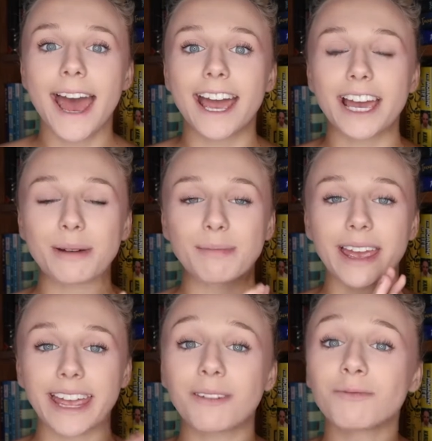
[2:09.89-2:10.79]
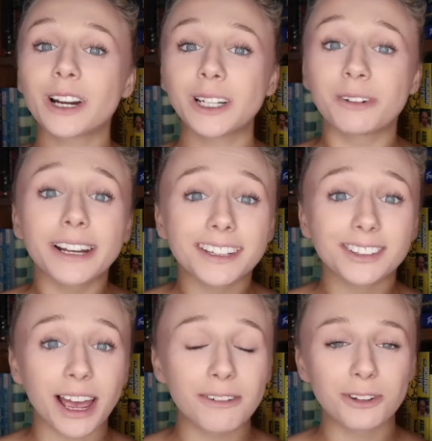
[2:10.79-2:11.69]
I'm really
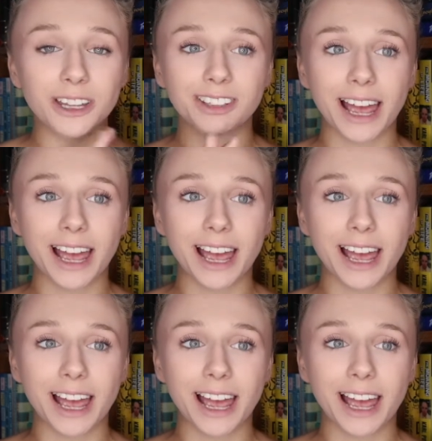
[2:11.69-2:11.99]
excited for this.